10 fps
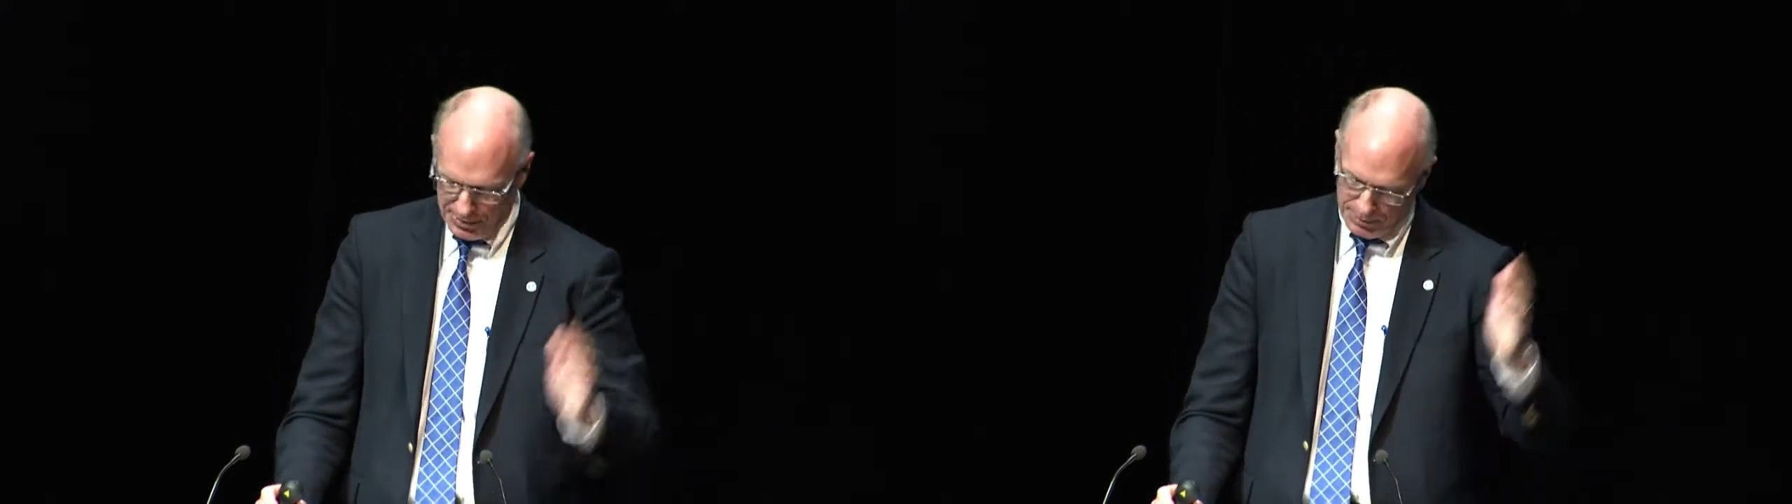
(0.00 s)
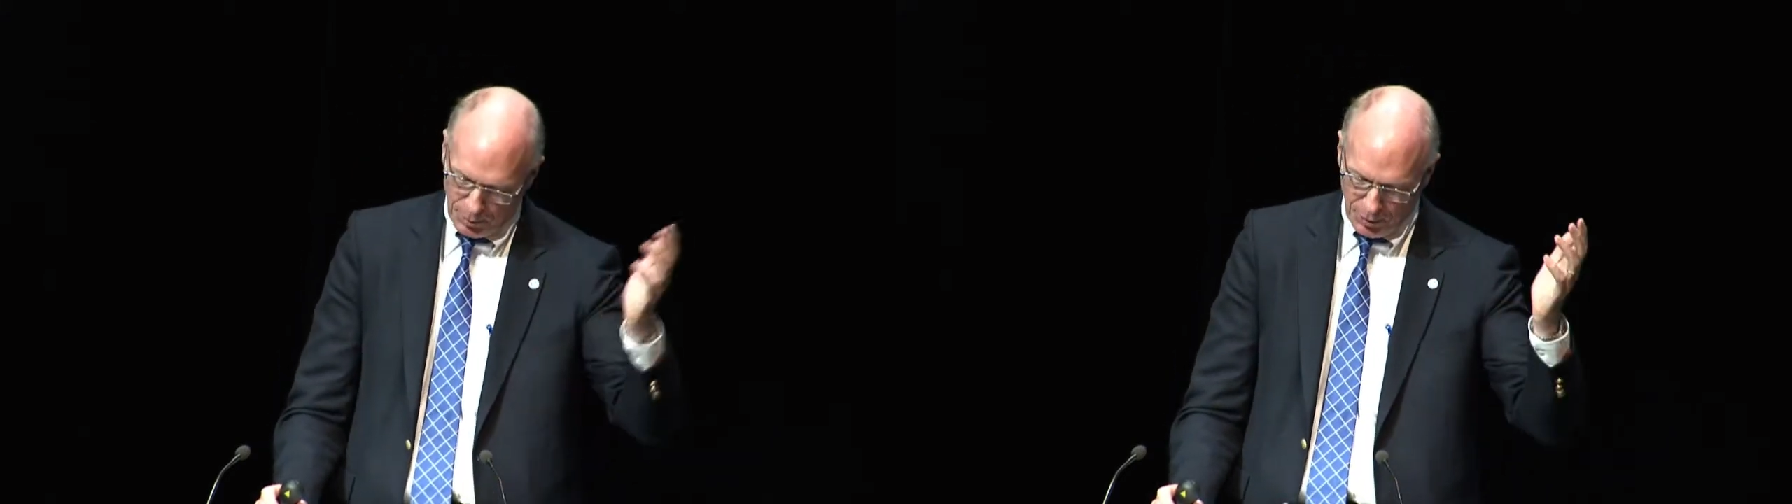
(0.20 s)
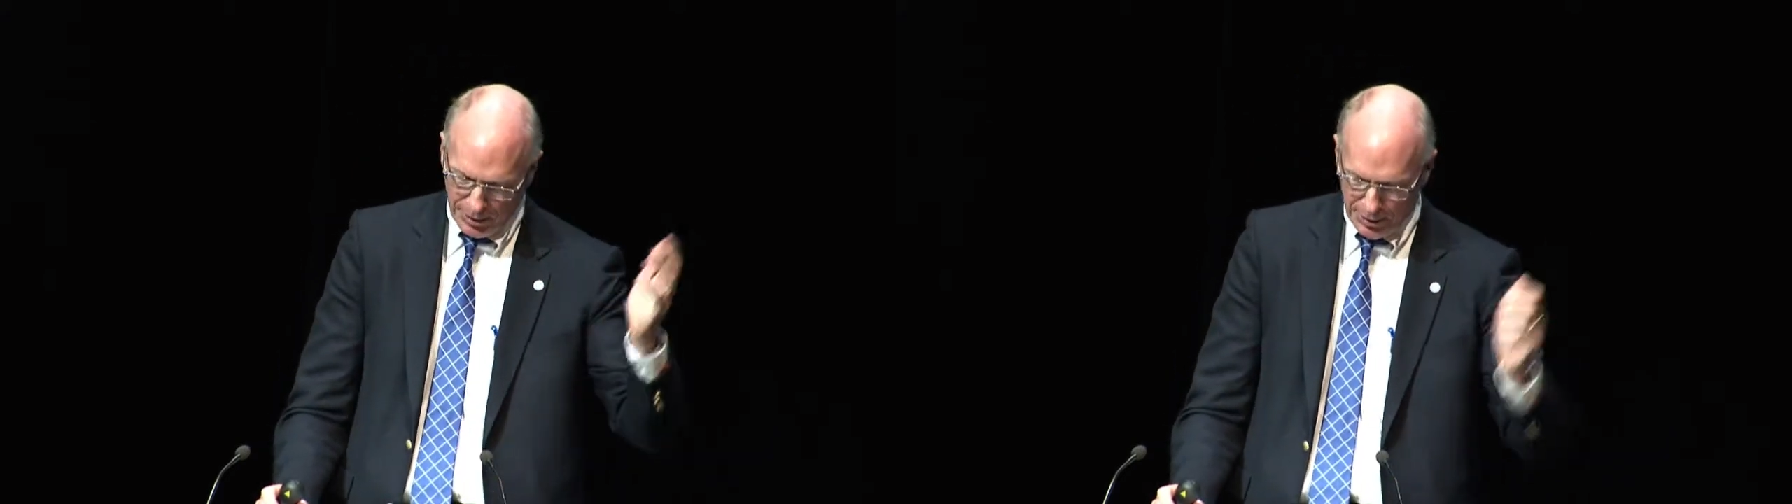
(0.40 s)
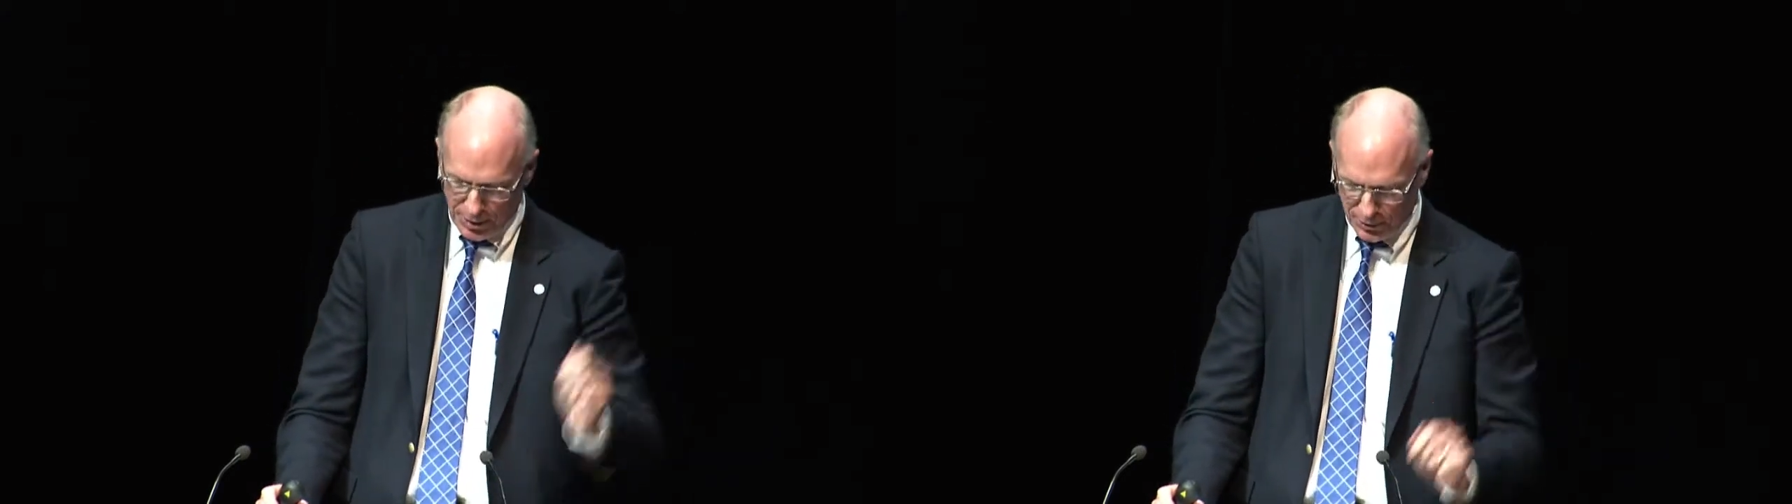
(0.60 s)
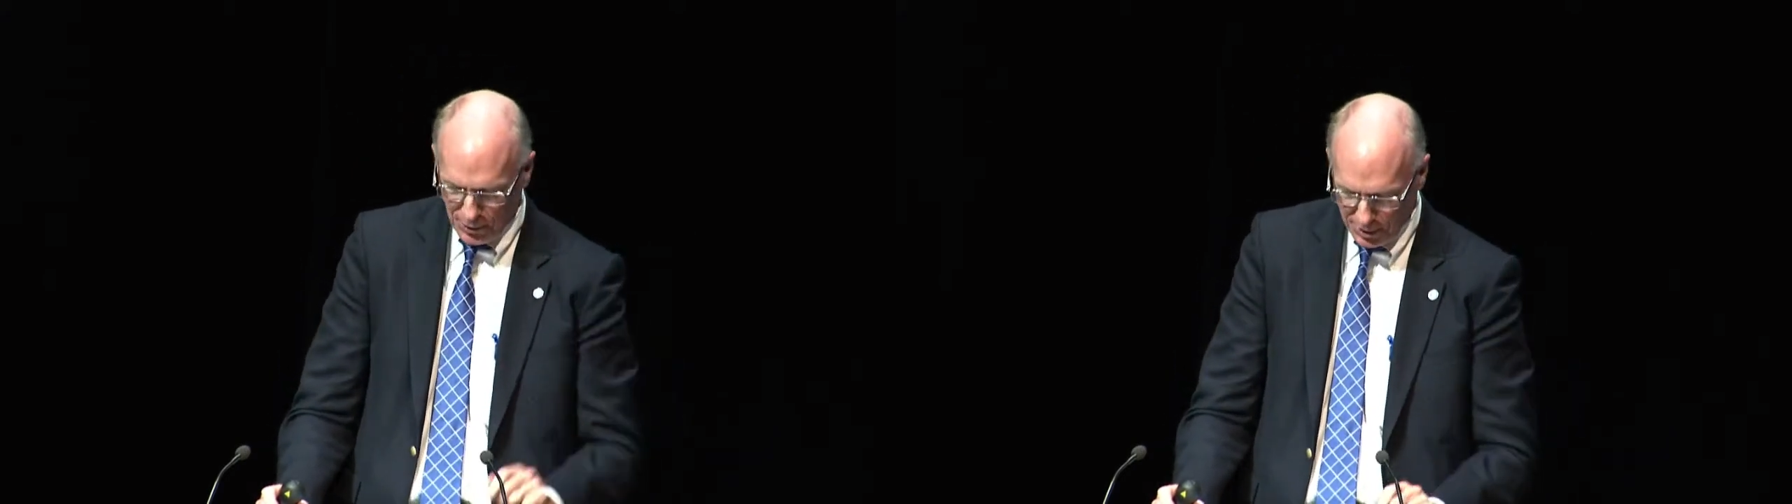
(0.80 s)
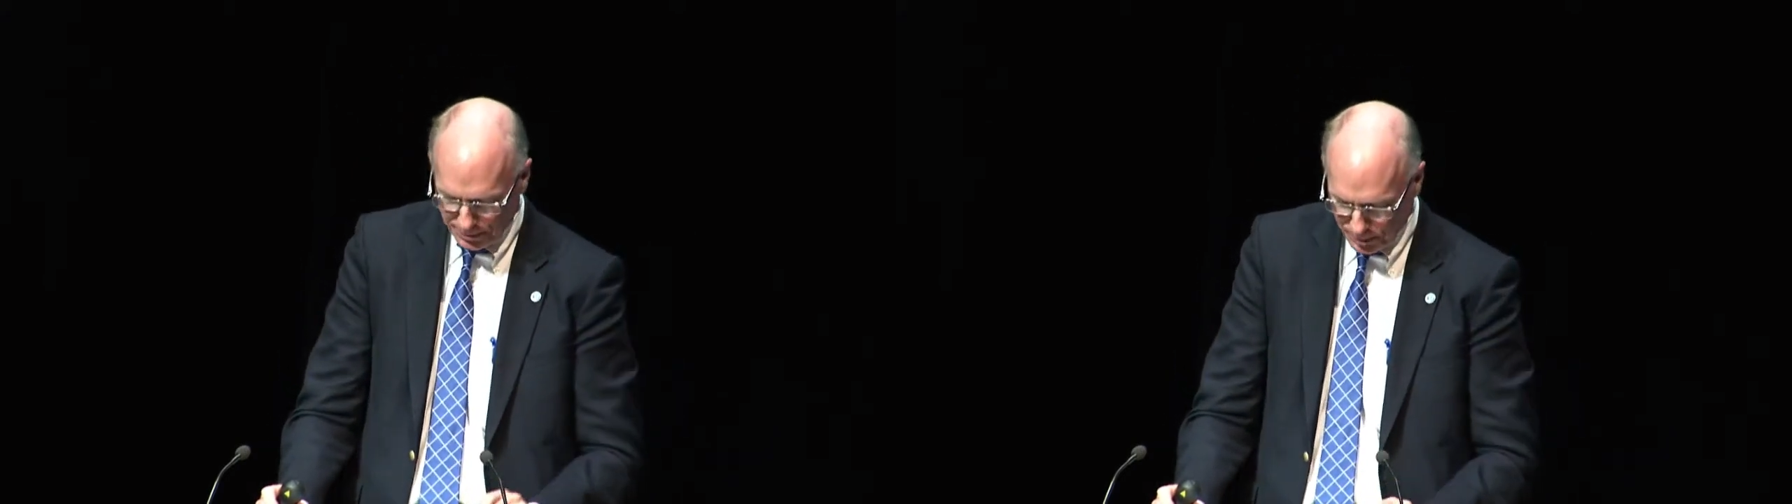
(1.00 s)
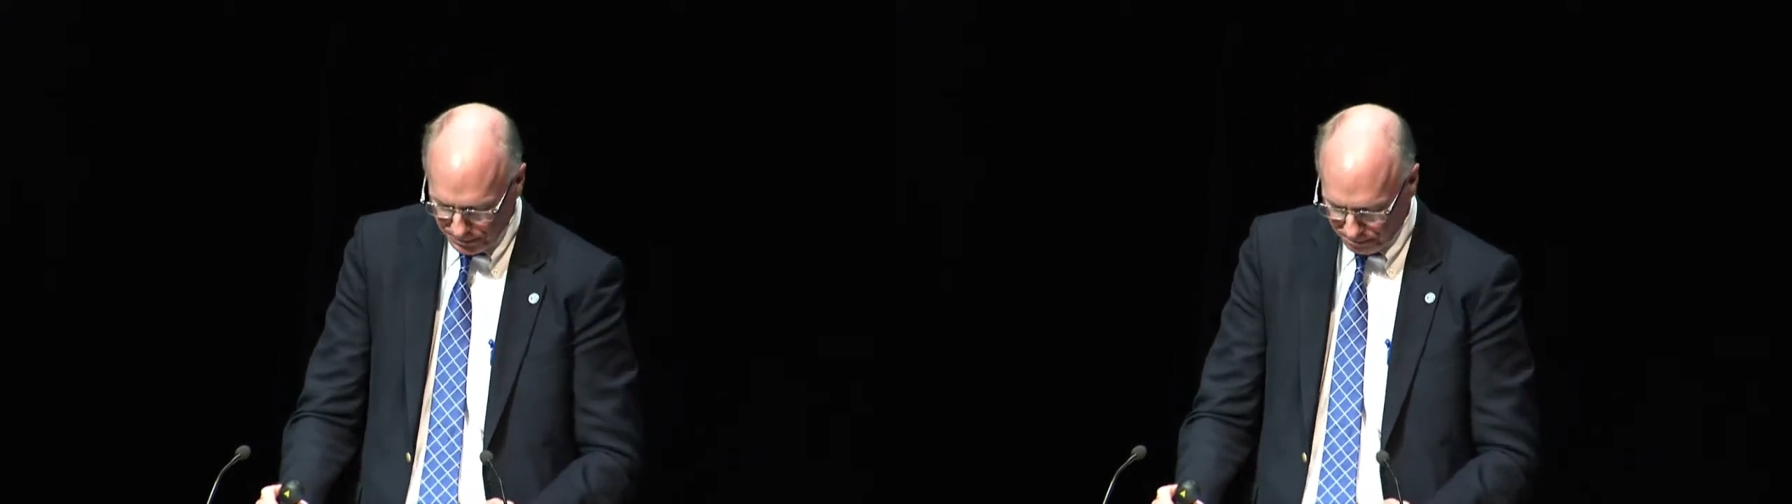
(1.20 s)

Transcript: certainly large volumes.